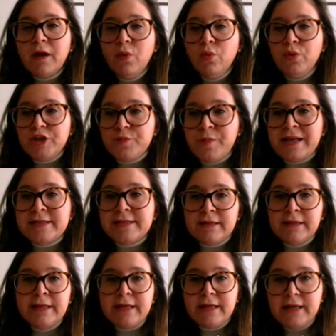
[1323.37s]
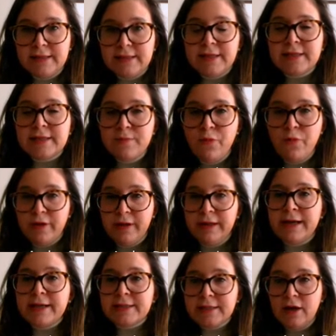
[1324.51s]
which basically consists more or
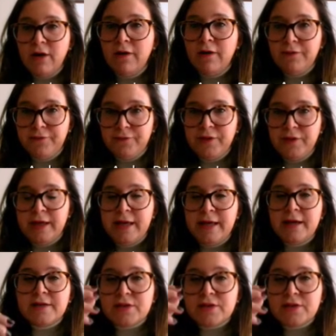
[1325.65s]
less of the